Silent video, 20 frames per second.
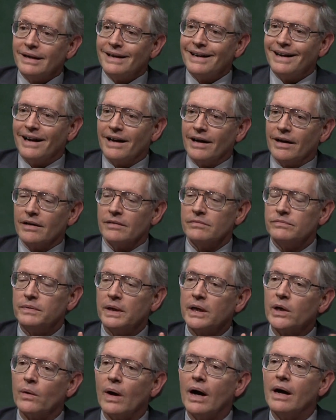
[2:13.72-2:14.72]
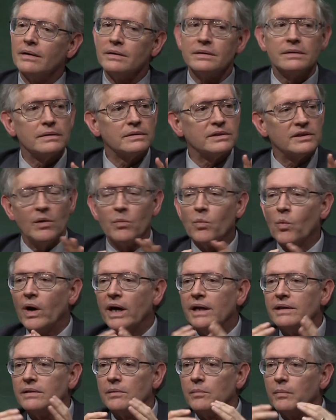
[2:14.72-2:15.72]
uh, figure out some
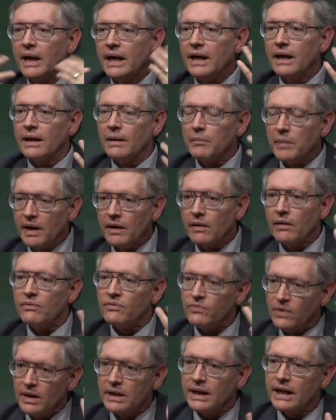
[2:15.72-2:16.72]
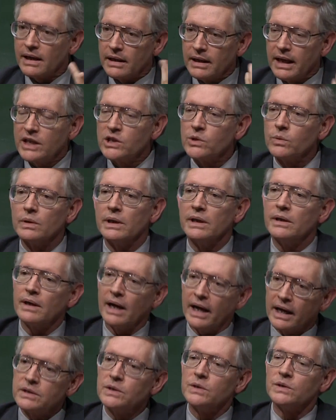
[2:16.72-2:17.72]
way to make it be a fun intellectual
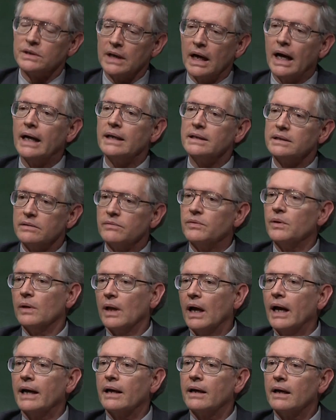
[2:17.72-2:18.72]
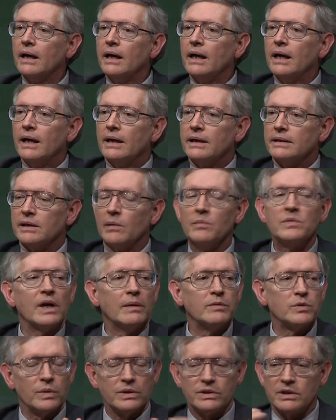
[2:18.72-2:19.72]
exercise, if you like.
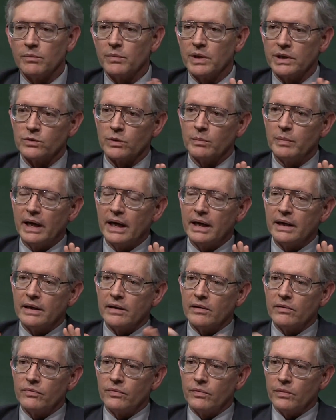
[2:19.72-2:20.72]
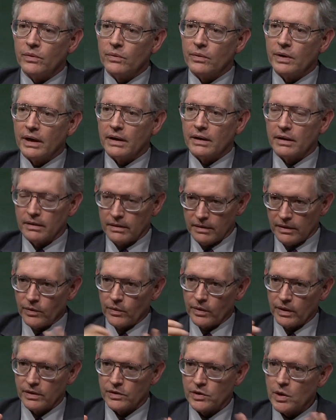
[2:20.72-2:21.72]
Sometimes when something's repetitive, you can you
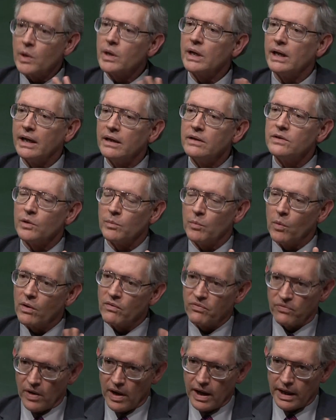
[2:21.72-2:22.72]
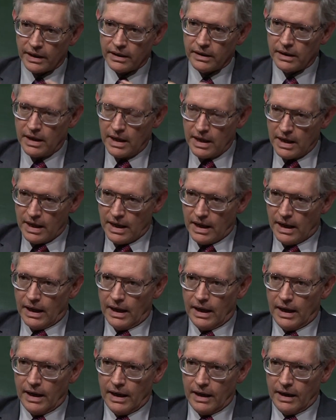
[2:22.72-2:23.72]
can turn it into more fun
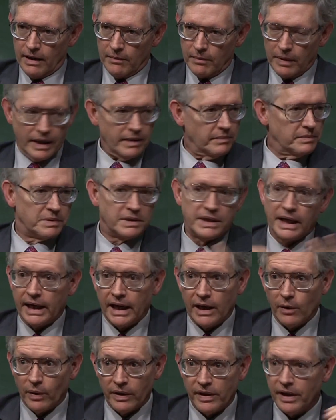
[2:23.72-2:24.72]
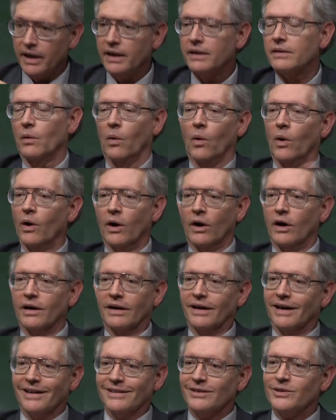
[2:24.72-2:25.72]
uh, by singing with it or
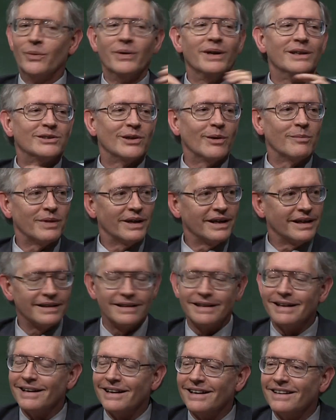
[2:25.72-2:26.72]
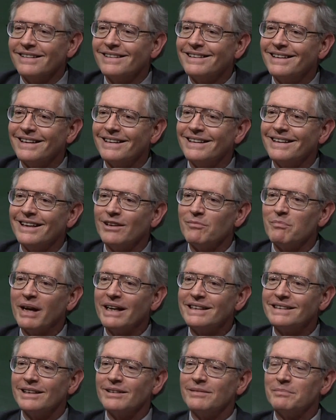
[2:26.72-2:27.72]
uh, doing something uh, that, that
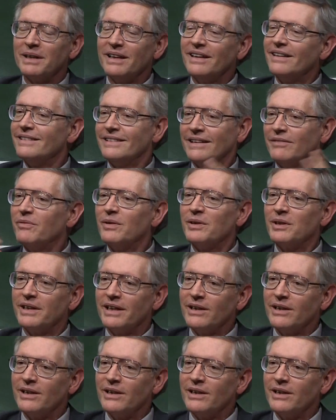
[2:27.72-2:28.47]
makes it be different and